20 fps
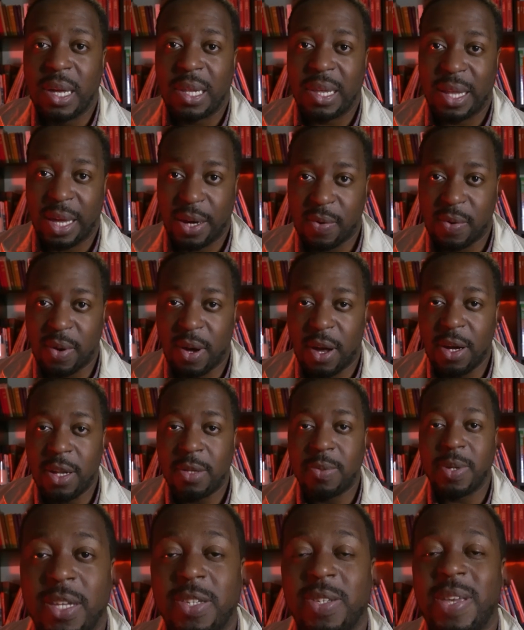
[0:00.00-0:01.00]
Later on,
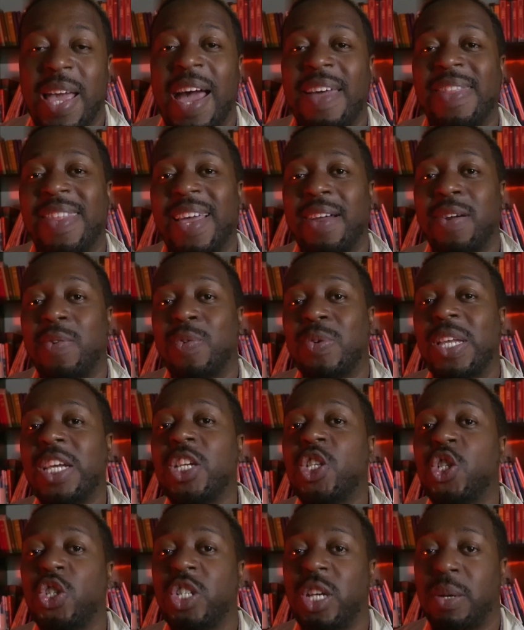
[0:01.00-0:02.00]
it's because you had that
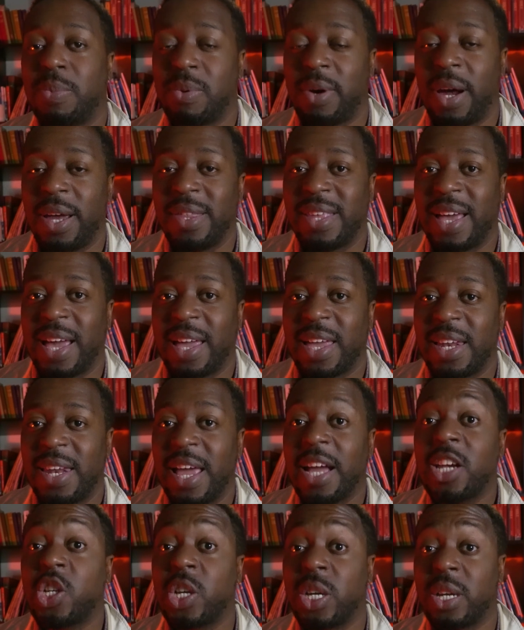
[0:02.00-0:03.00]
relationship, right? That
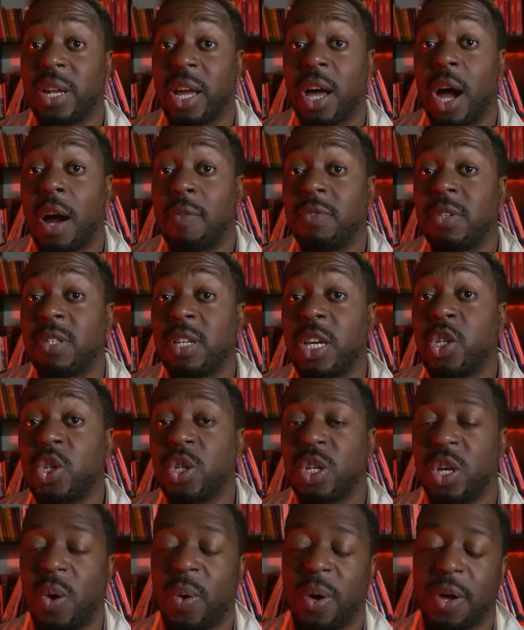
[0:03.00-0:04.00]
connection, that
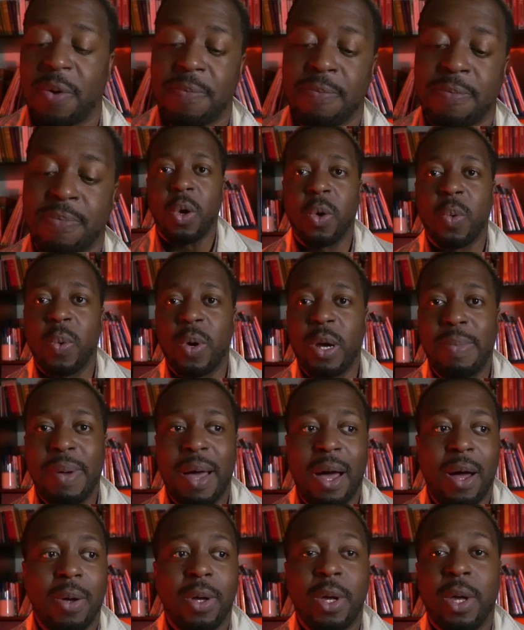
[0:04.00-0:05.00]
conversation going. Or what
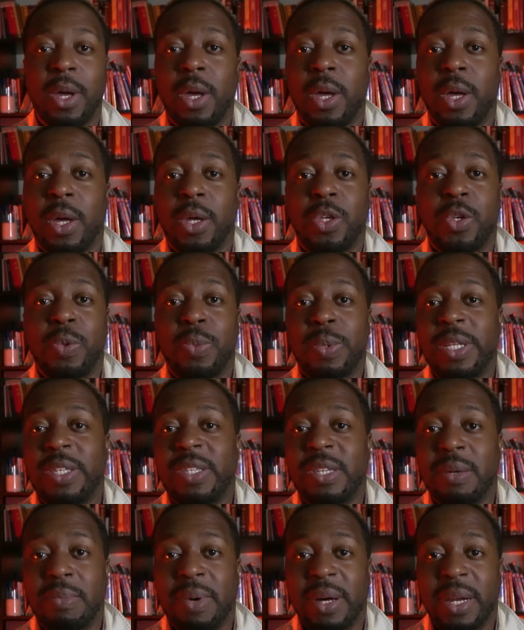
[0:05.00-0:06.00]
about you meet
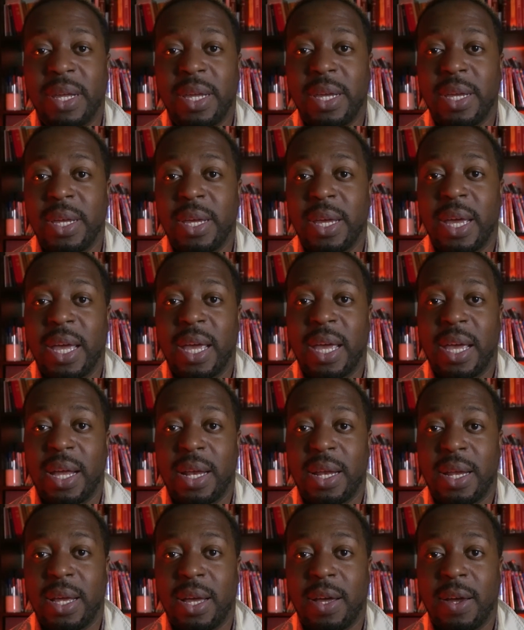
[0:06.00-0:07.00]
somebody
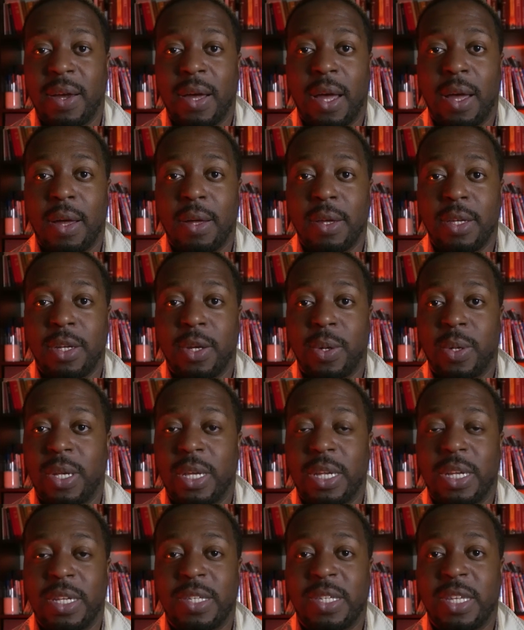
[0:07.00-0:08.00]
and,
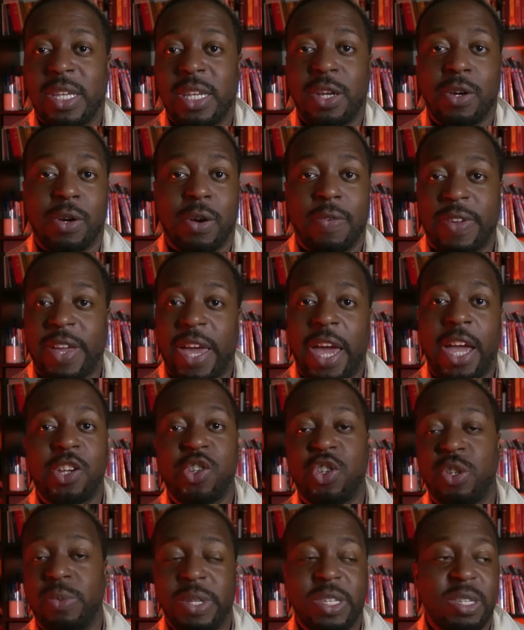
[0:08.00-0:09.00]
in a city you're on
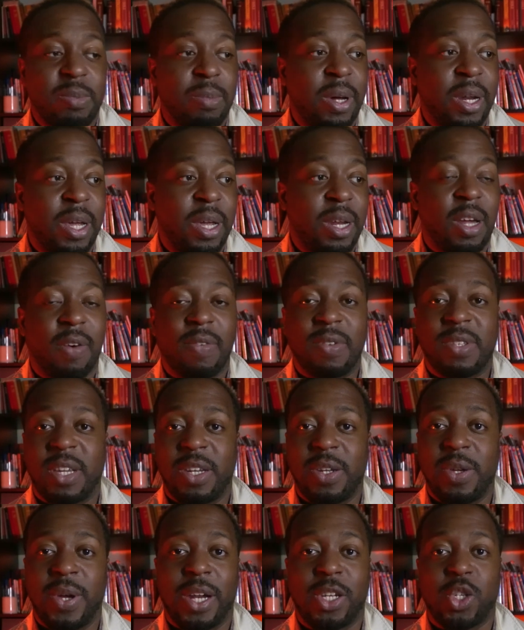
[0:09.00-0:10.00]
vacation, you meet somebody and all of a
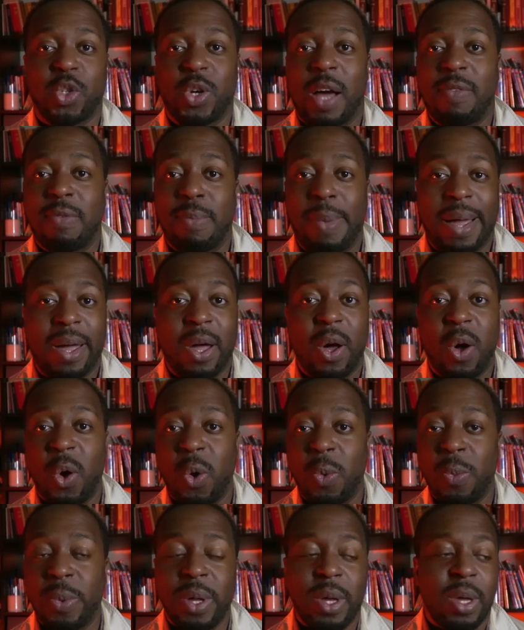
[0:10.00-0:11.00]
sudden you got to travel back
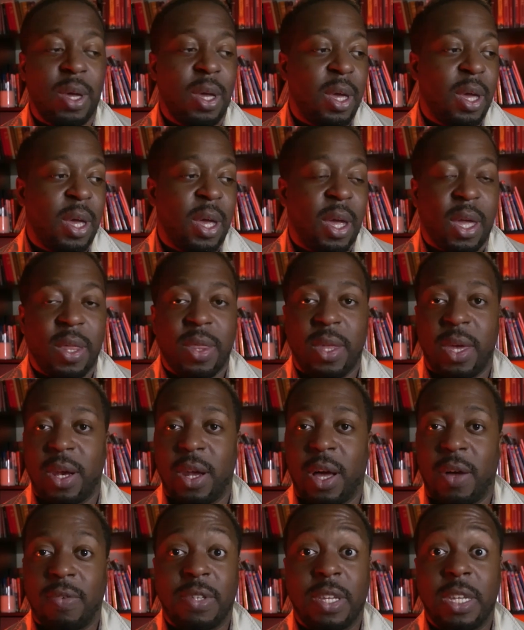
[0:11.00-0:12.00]
home. And
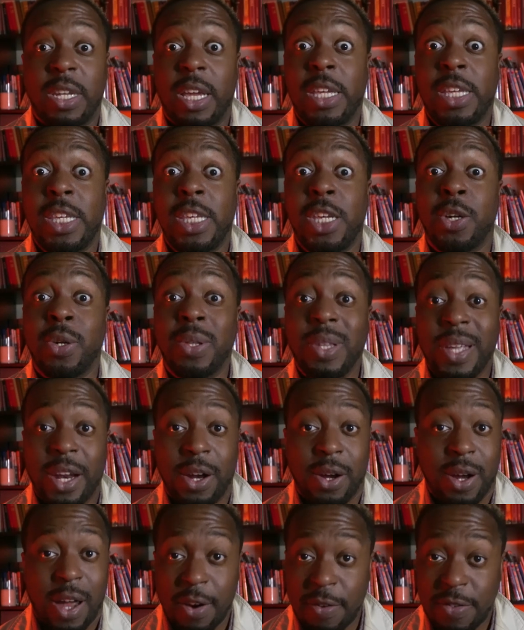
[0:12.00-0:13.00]
then all of a sudden a year
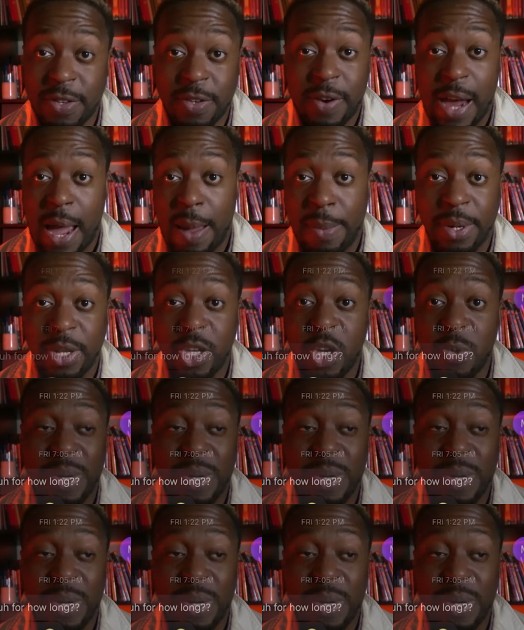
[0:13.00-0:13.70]
later, I don't know if it's ever happened to you,